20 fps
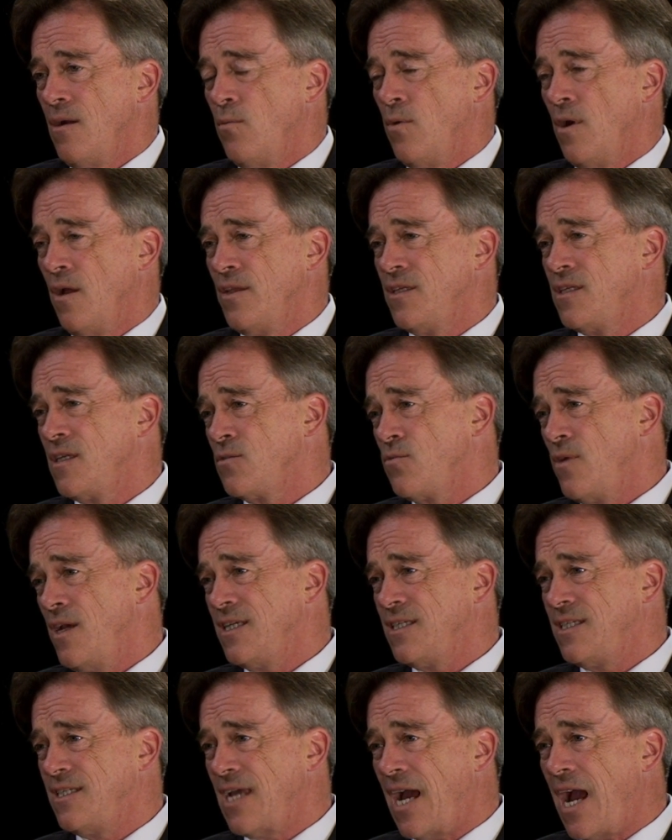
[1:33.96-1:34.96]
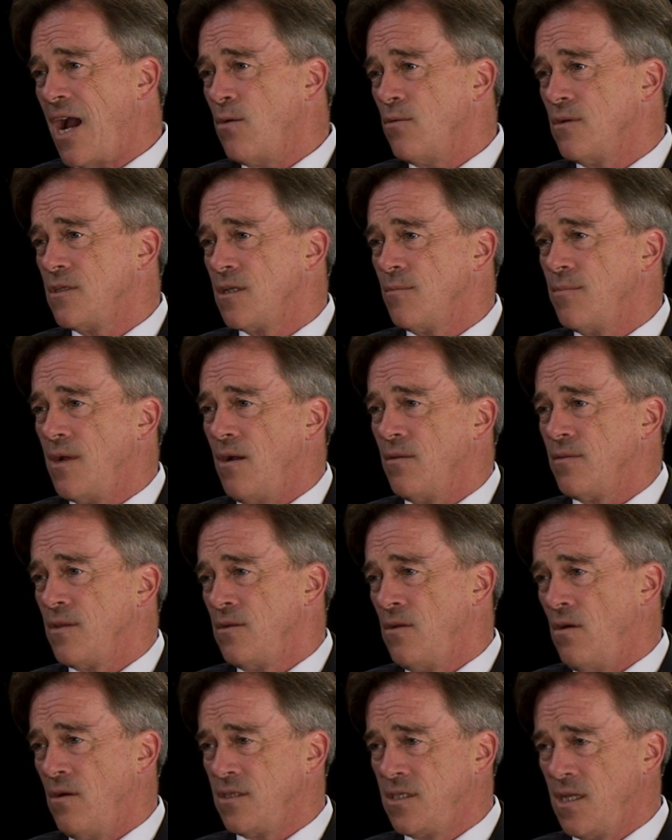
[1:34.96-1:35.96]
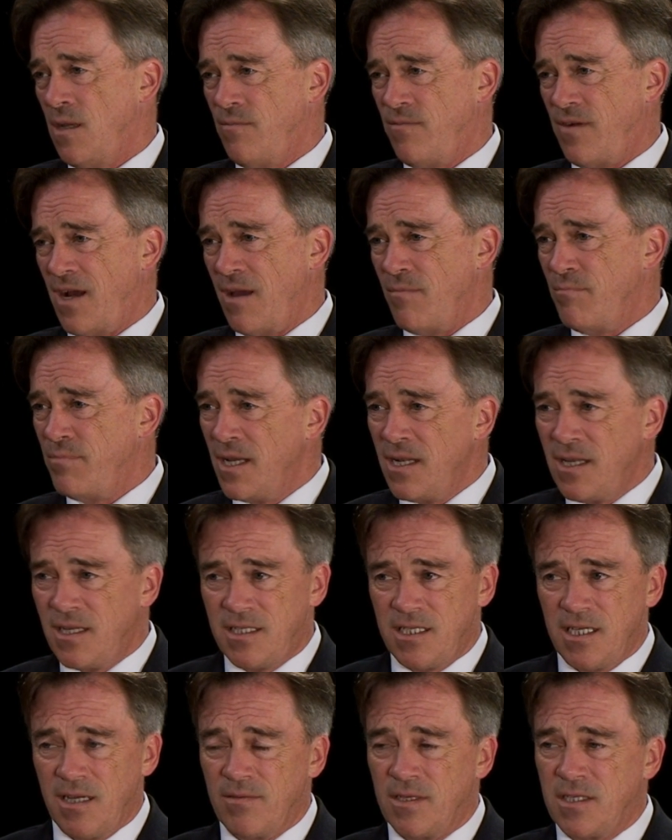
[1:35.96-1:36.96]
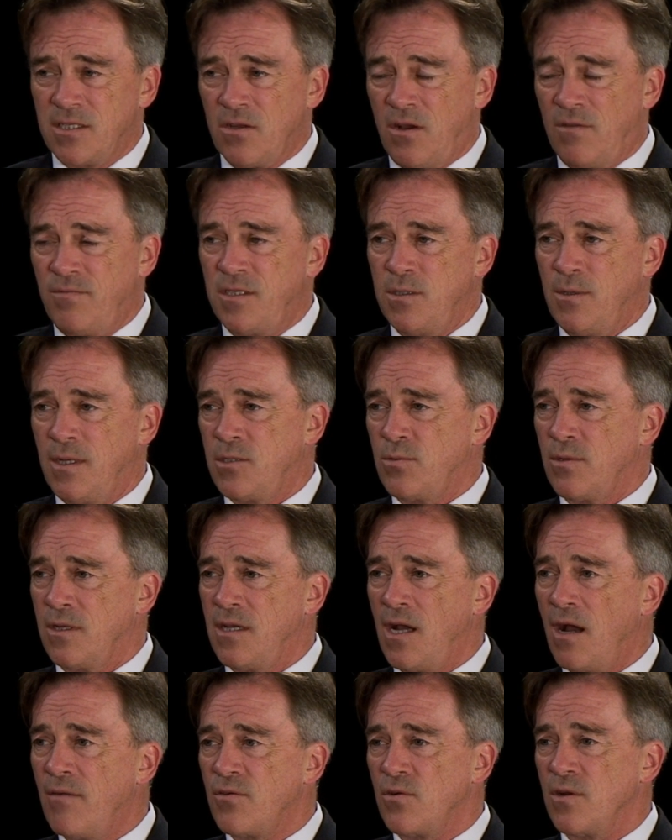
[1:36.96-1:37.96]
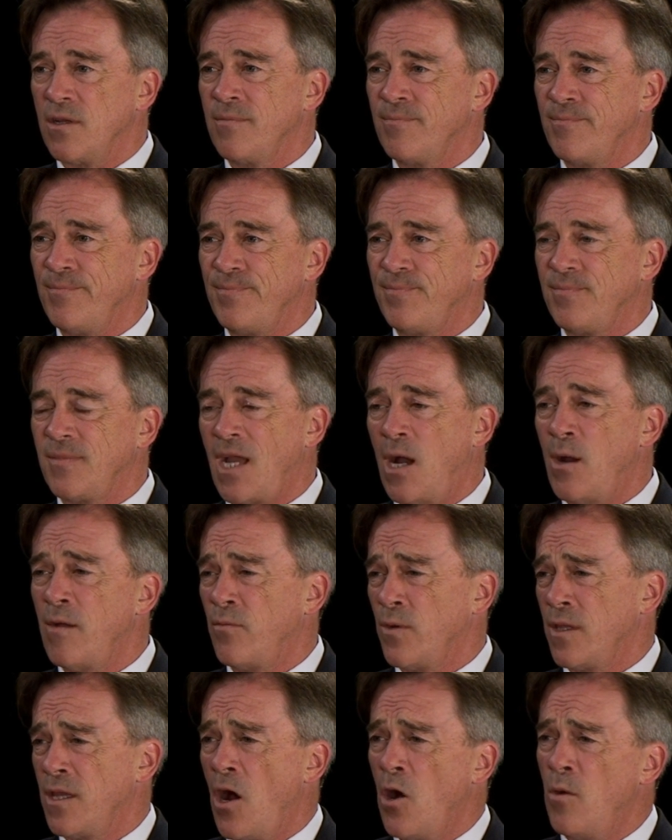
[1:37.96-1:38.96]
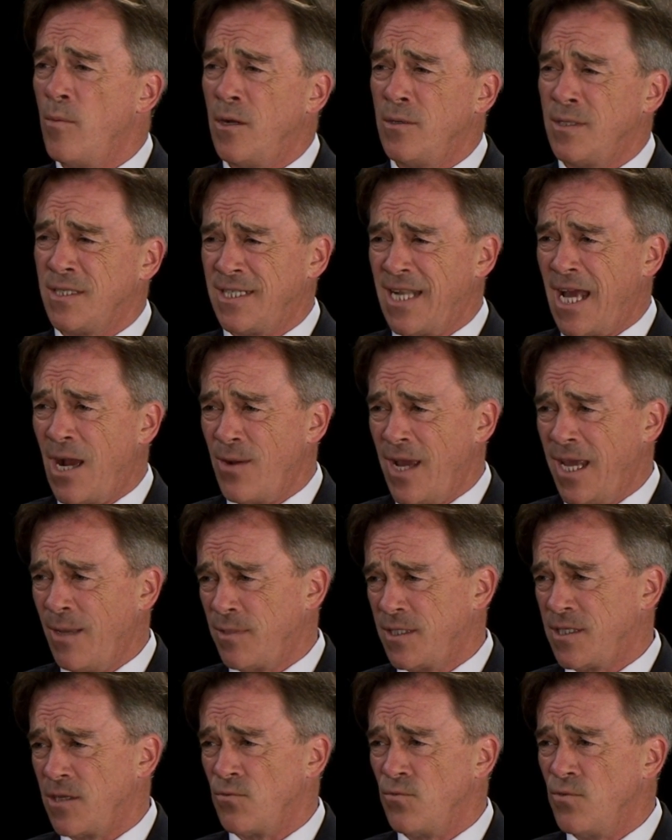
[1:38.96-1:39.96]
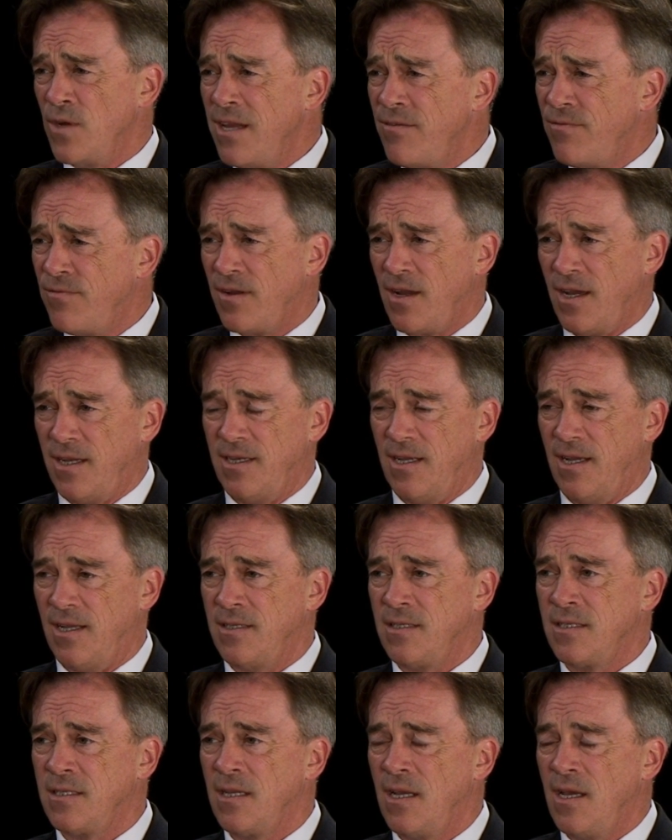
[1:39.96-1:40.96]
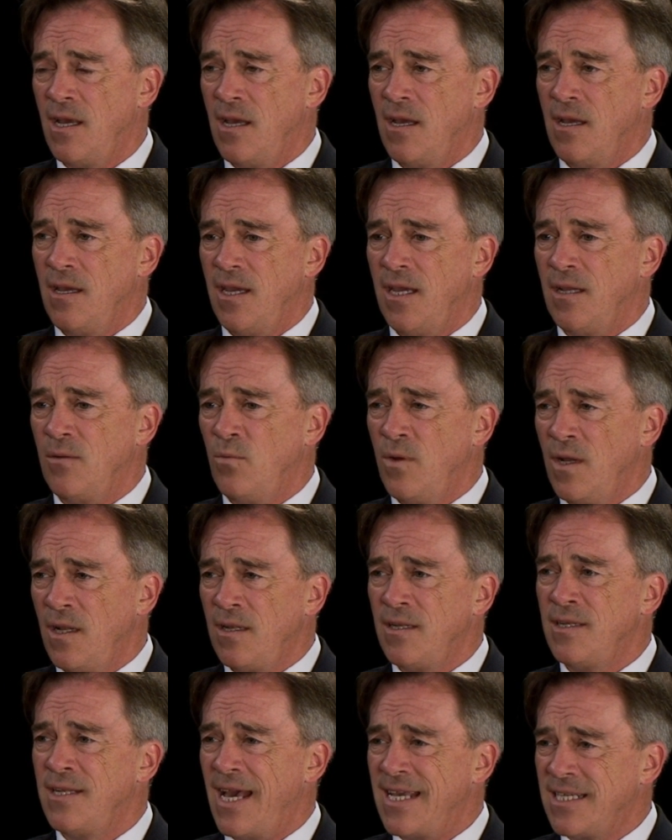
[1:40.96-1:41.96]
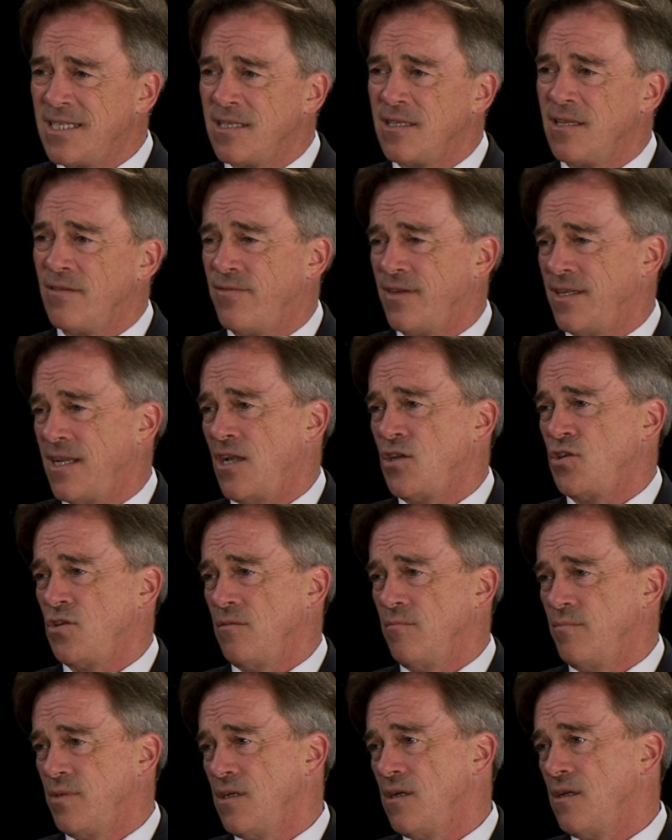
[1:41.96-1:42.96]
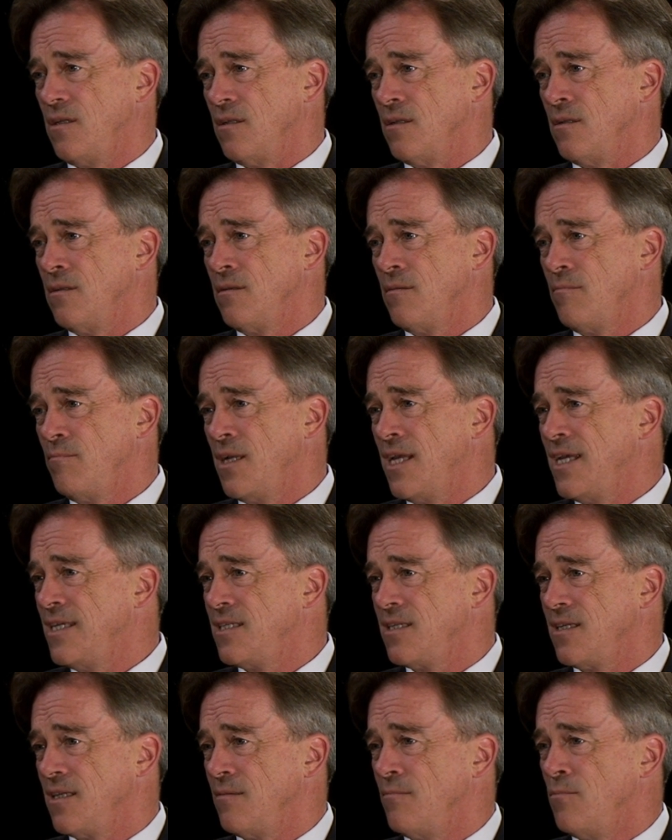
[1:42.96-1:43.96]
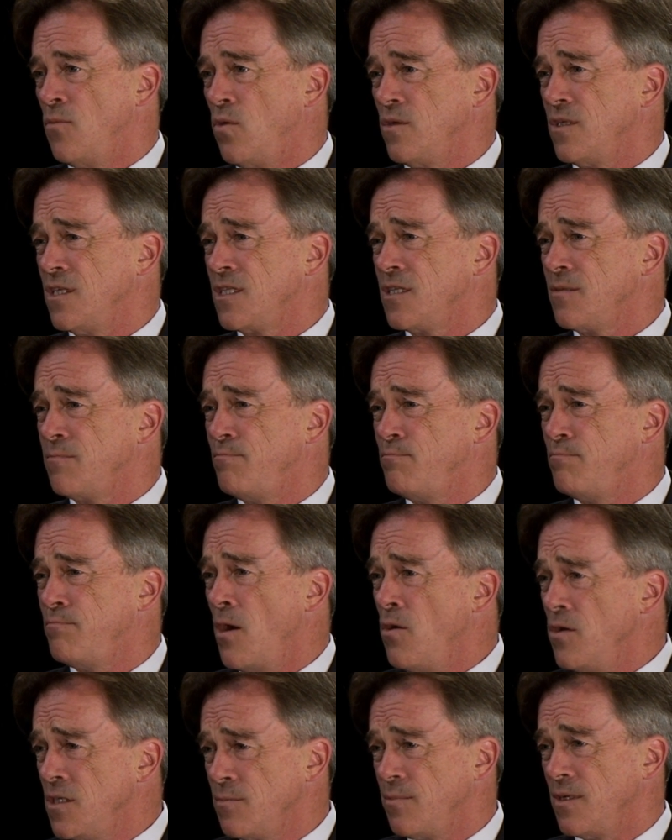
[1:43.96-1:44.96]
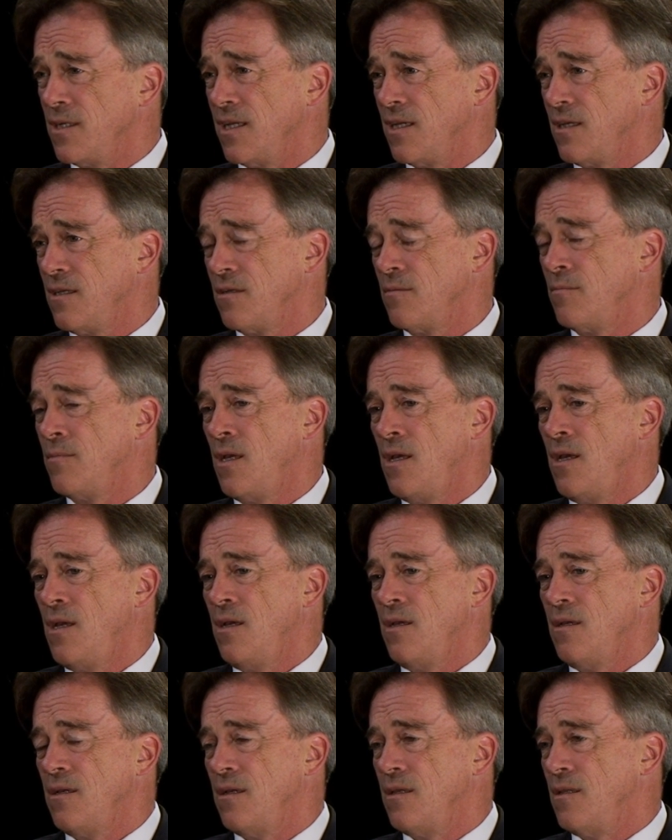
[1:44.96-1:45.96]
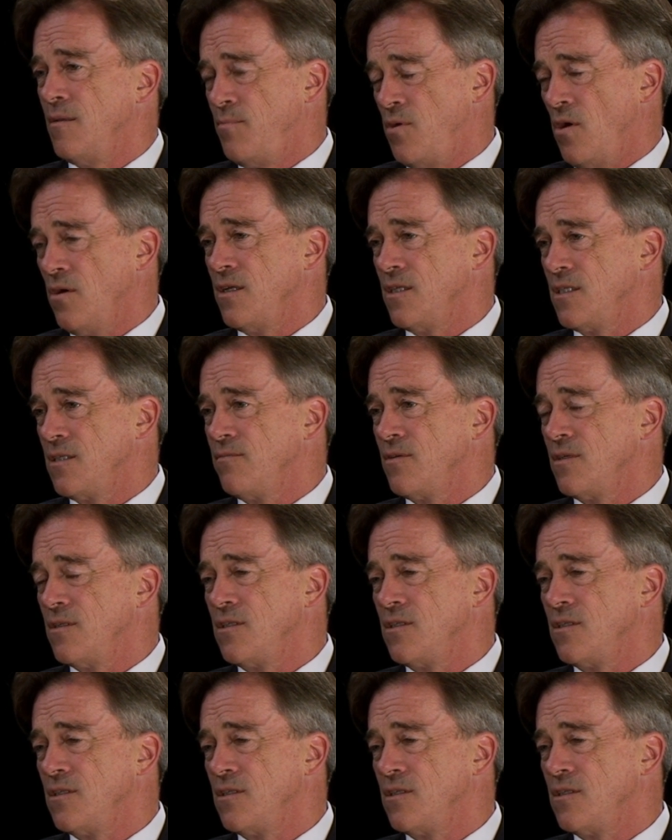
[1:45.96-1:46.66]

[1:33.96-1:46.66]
Well, this has raised doubts about the long-term viability of the soft US recovery. However, with homeowners now able to refinance, it will lessen the financial burden, placing more disposable income in the pockets of